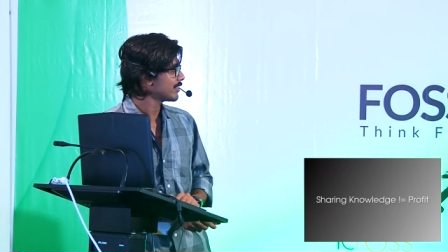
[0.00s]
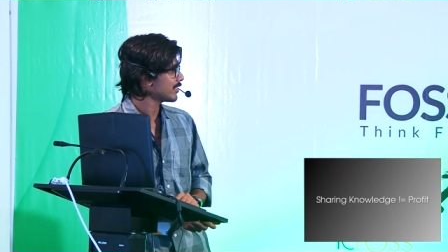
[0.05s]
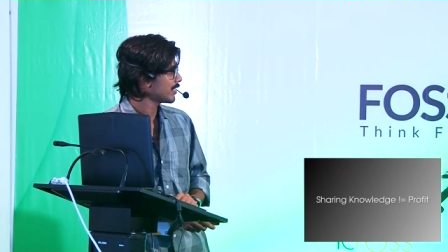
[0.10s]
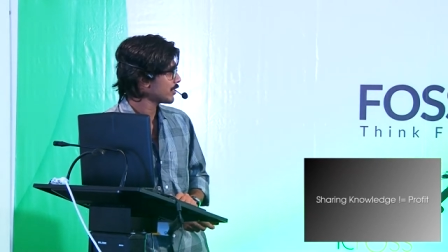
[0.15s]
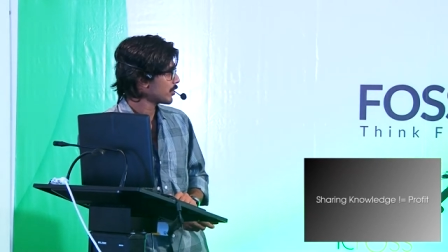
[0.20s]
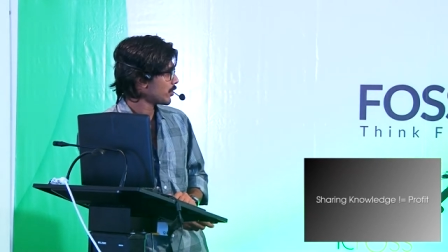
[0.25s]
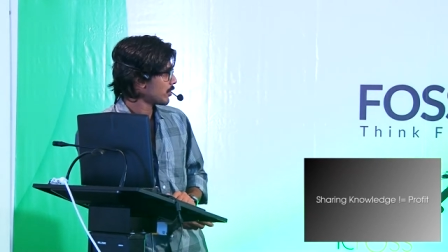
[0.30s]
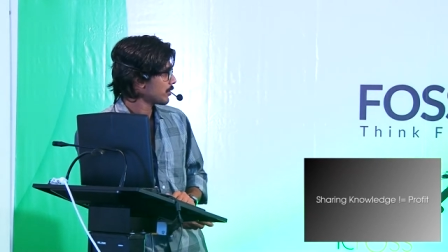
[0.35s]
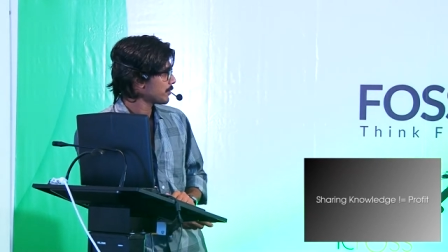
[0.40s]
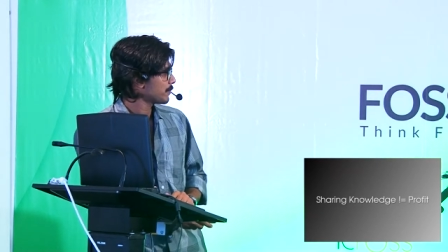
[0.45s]

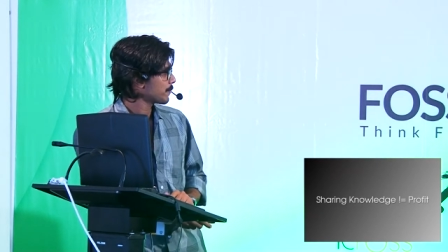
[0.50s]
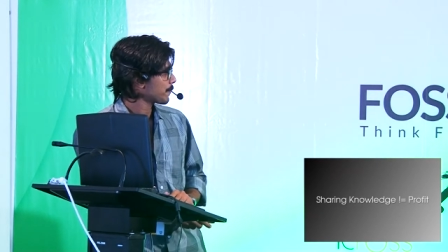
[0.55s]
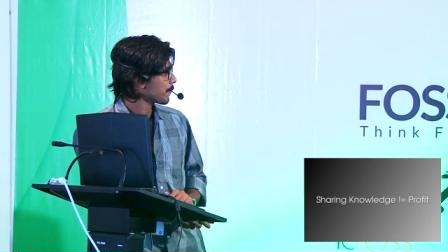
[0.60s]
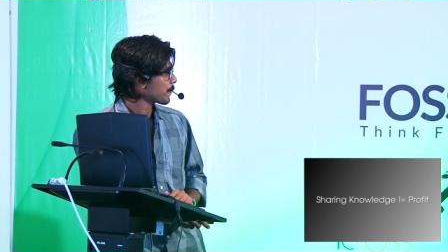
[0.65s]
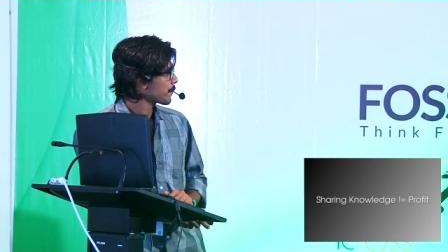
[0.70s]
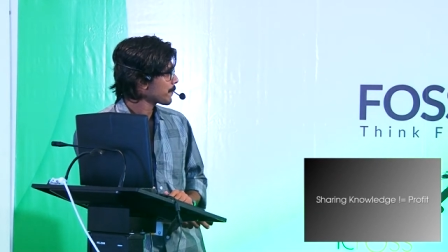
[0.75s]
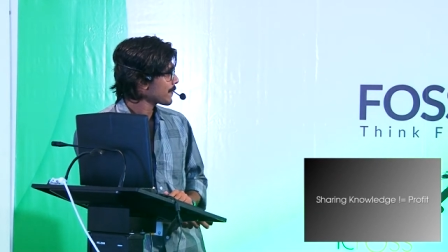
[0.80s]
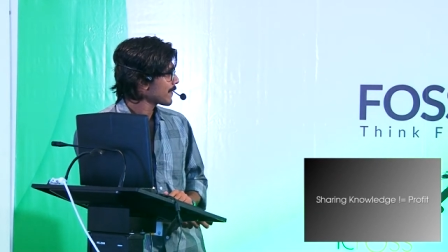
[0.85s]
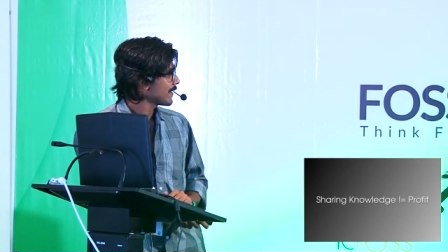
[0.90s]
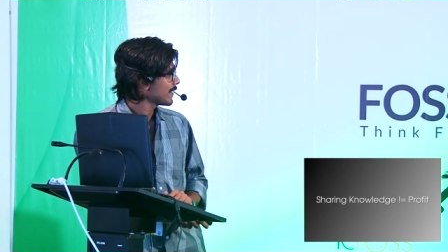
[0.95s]
and all.
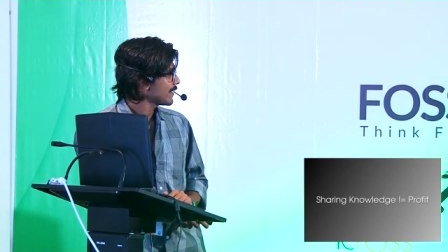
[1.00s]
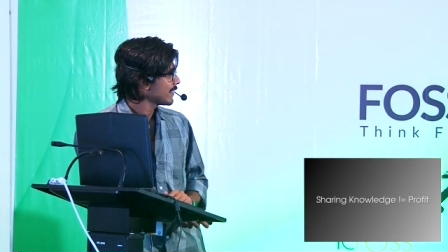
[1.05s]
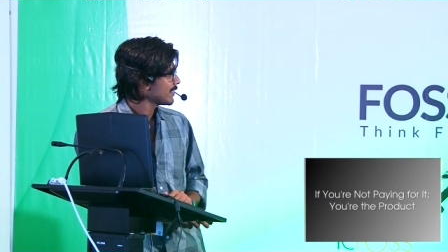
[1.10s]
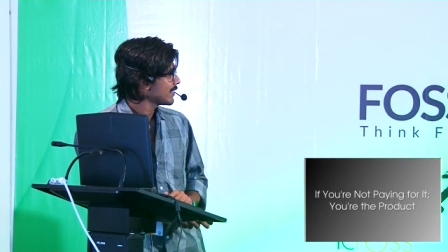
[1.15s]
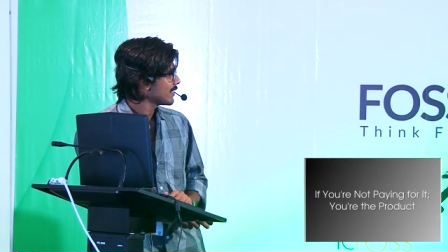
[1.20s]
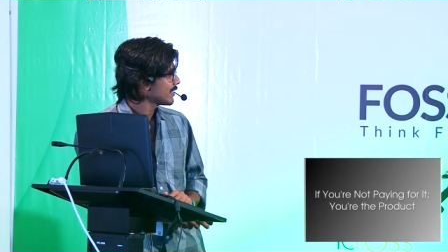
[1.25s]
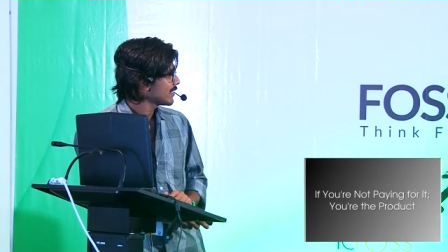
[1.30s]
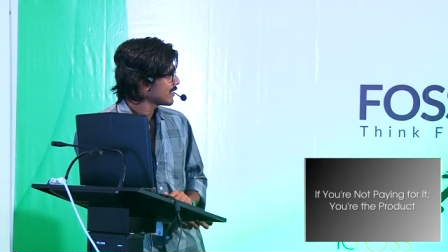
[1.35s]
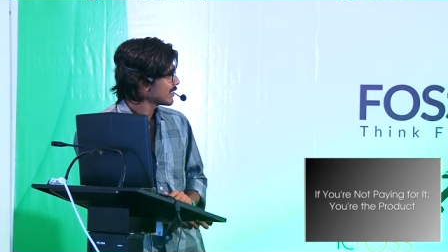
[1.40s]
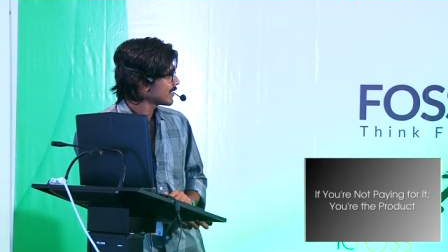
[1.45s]

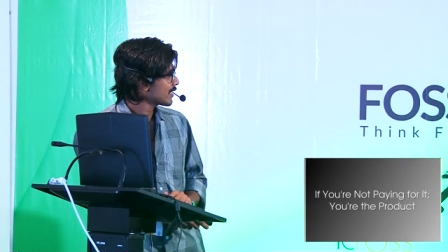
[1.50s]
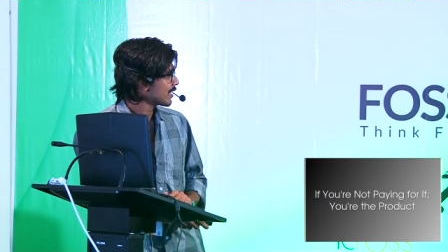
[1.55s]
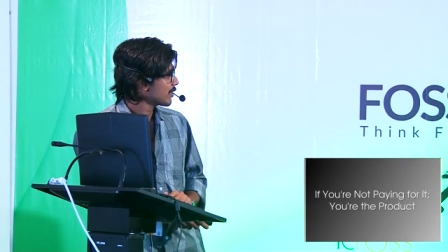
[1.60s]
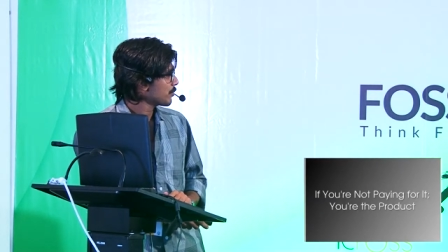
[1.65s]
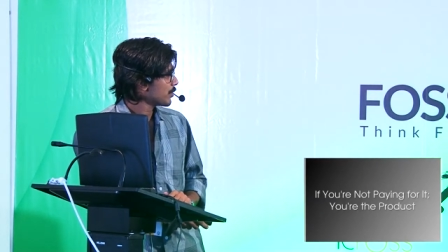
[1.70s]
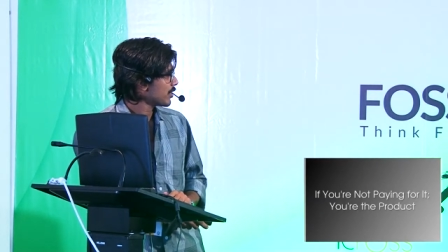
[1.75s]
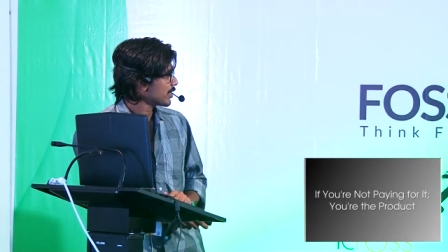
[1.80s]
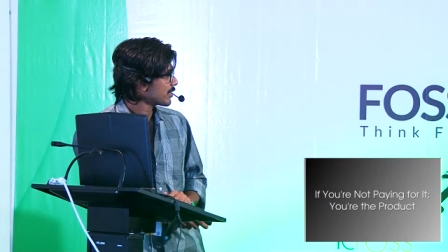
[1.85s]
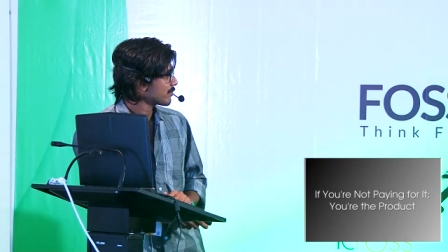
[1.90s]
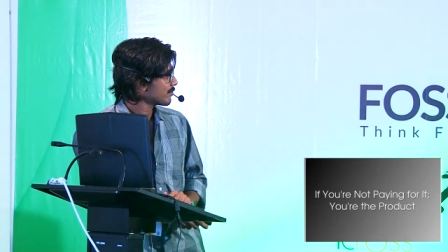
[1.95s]
Second
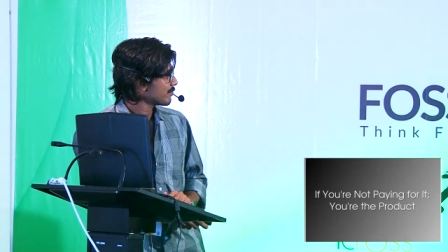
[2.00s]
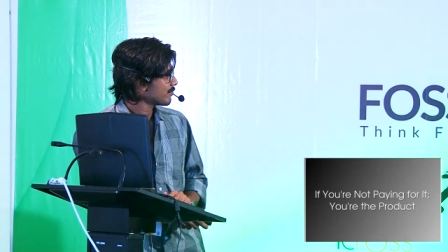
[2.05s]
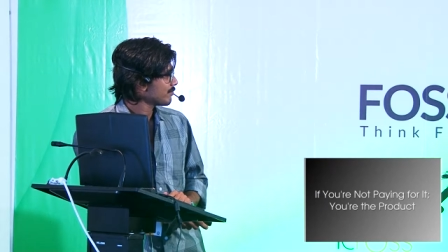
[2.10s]
part